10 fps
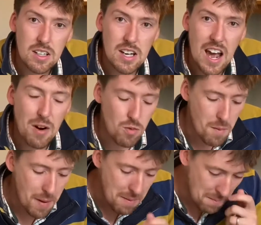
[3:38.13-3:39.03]
Now,
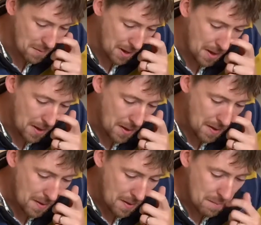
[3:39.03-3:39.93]
remember,
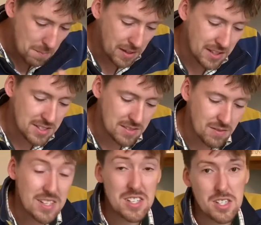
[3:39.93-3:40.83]
because
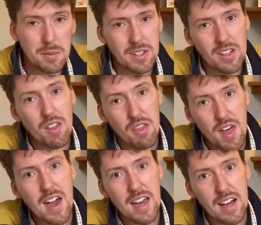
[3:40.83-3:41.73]
this is something that
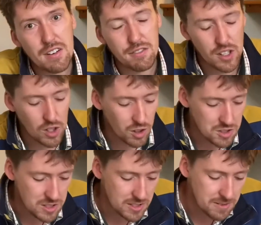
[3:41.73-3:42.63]
they had
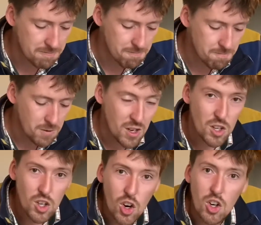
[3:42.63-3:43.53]
forgotten,
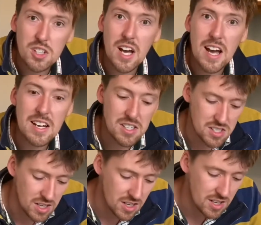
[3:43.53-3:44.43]
God had
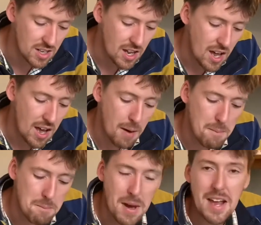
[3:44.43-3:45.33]
done
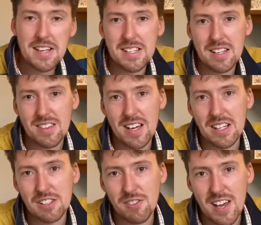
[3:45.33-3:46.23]
amazing
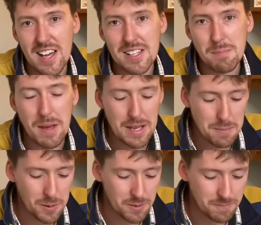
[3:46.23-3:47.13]
things for His
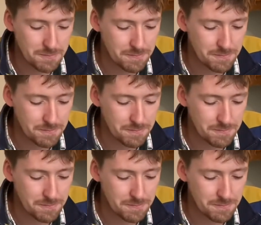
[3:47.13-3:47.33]
people.